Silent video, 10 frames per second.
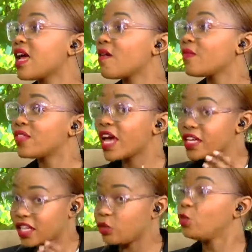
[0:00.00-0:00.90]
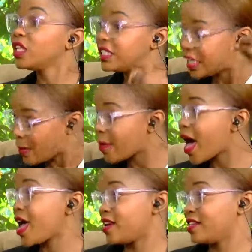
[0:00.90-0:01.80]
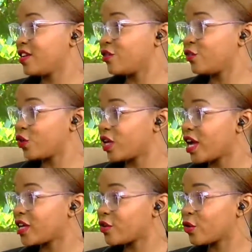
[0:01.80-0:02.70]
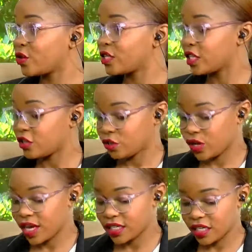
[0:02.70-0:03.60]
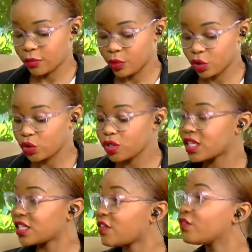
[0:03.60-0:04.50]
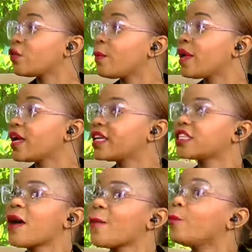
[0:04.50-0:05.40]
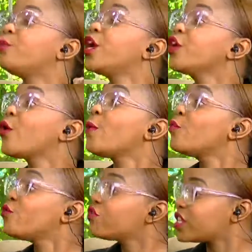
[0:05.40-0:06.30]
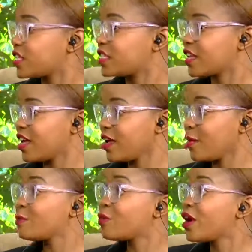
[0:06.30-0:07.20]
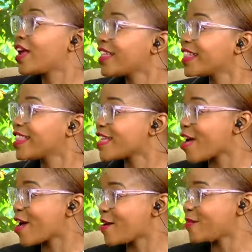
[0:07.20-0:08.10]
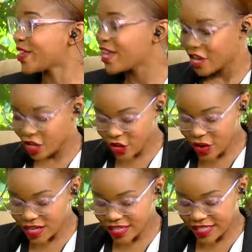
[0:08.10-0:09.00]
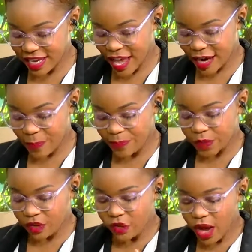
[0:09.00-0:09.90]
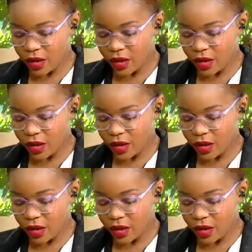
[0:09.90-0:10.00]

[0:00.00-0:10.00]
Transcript: that will demand for Ugandan content creators, producers and filmmakers, bring your movies. Bring them. You understand? For